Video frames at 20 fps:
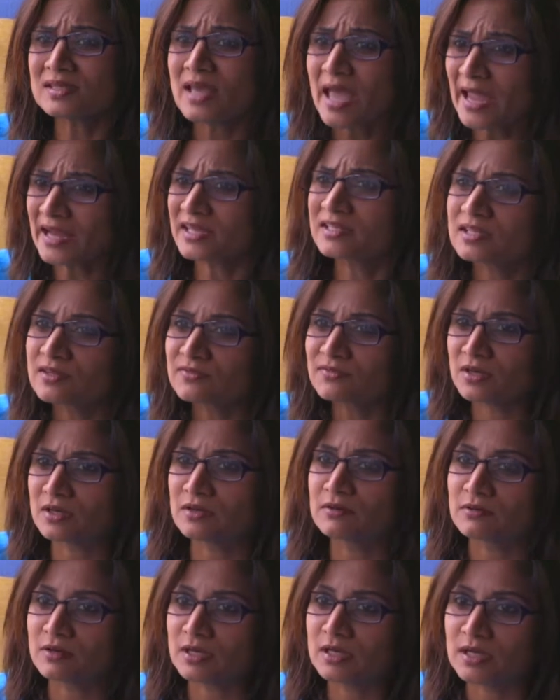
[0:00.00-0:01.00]
the active
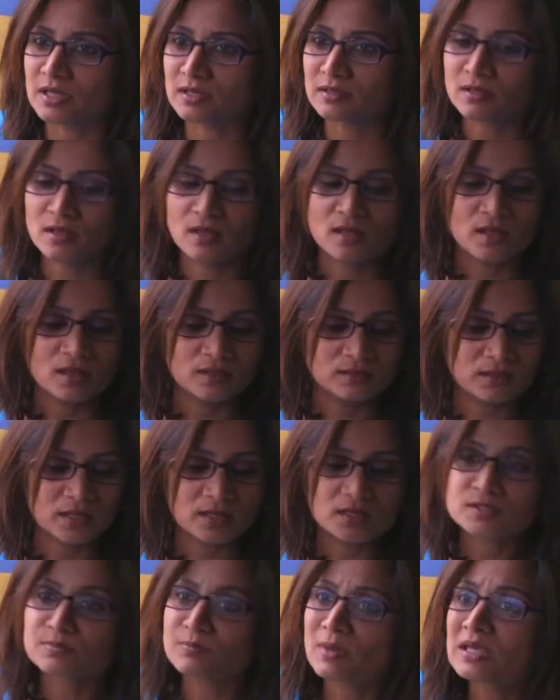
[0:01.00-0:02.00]
ingredient
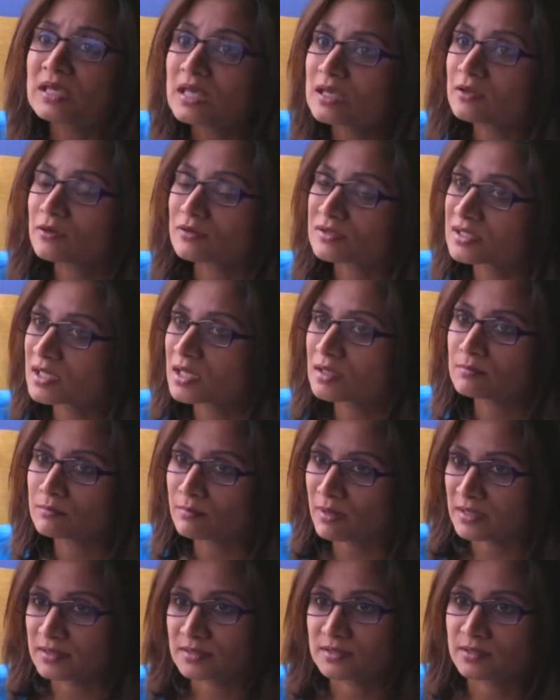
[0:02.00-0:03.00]
that is making your skin
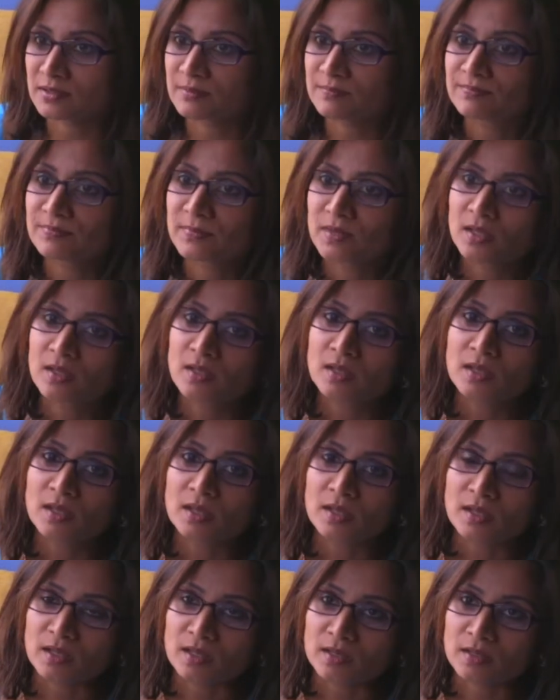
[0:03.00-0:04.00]
better?
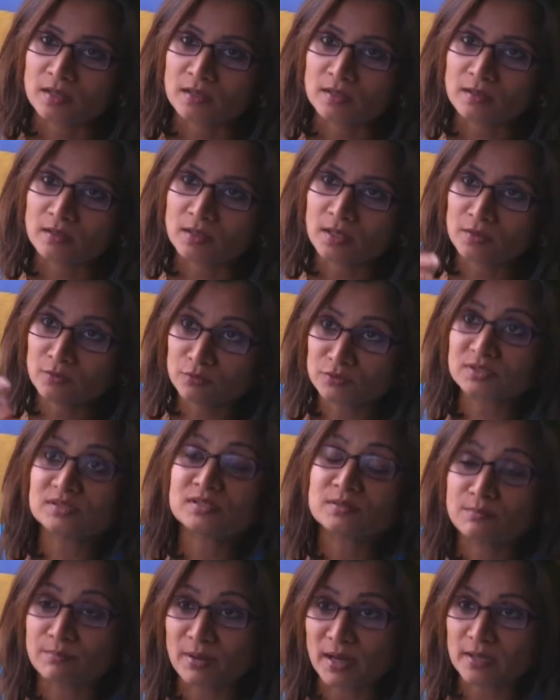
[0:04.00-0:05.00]
And I
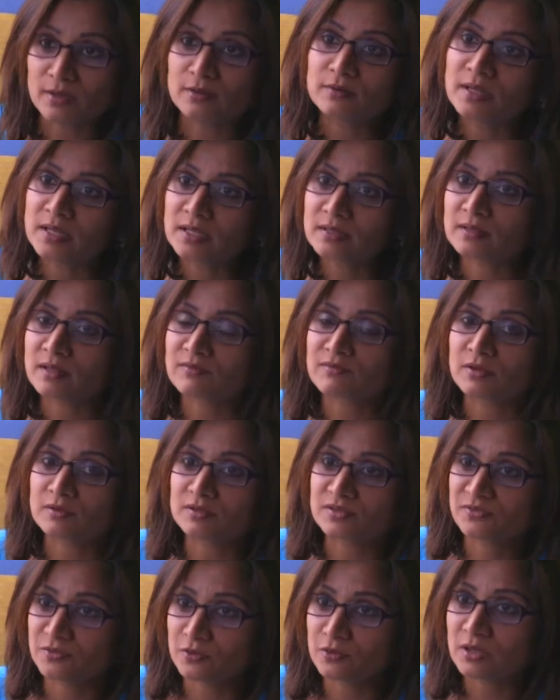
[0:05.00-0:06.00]
noticed in Biolane, they've got
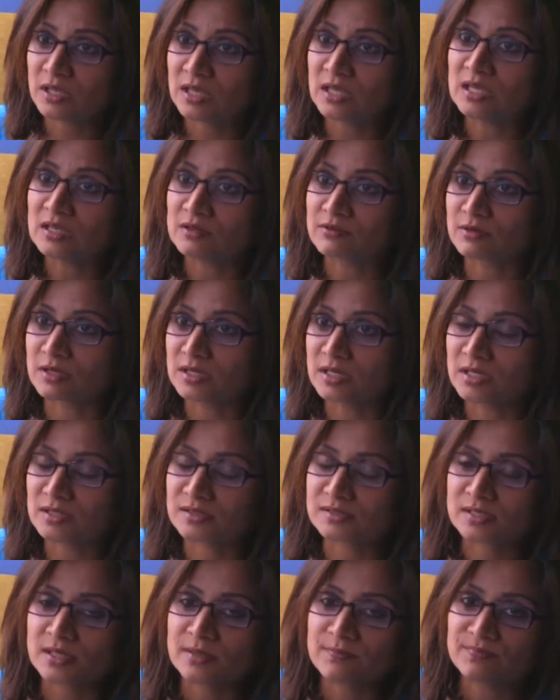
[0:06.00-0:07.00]
these few key
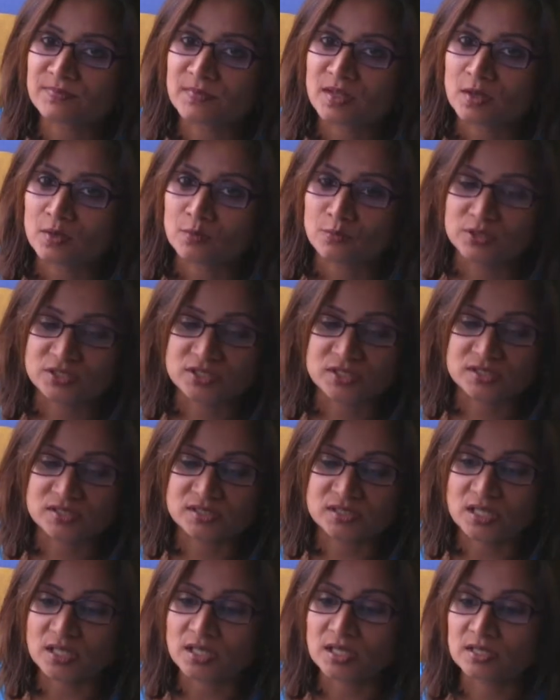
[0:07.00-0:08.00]
ingredients, which
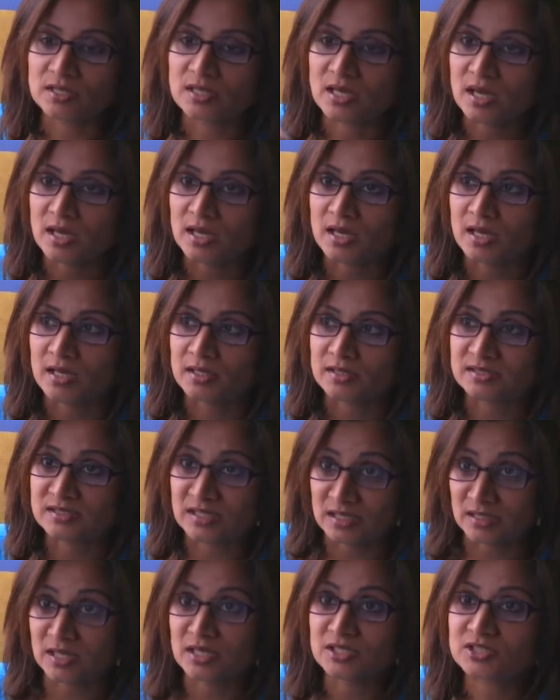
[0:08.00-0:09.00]
is their
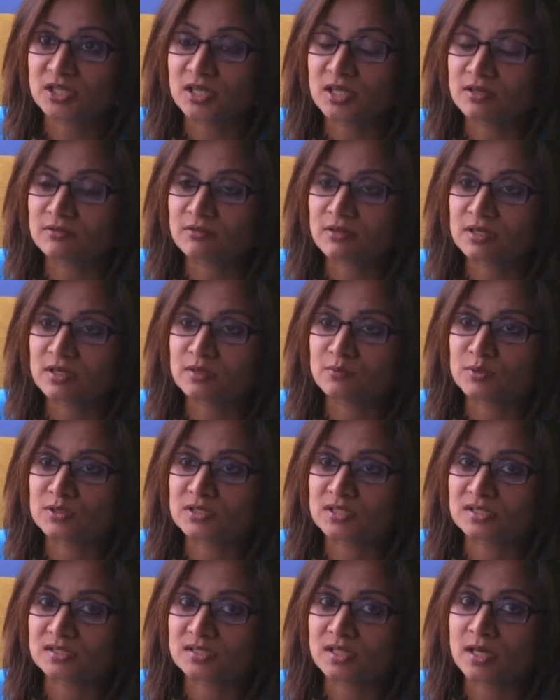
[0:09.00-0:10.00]
signature ingredient,
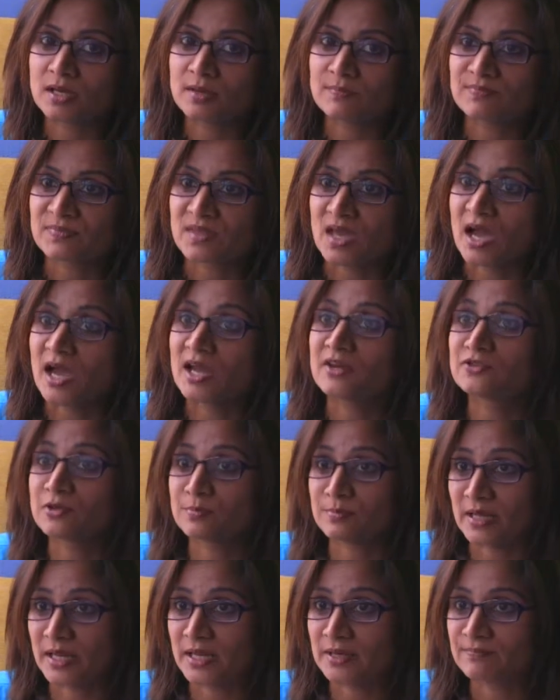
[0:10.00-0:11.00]
which is the
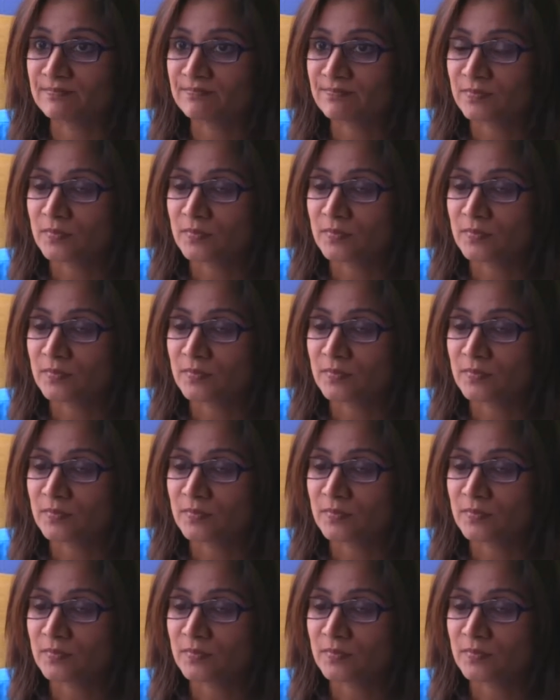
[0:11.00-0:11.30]
Hydroblane.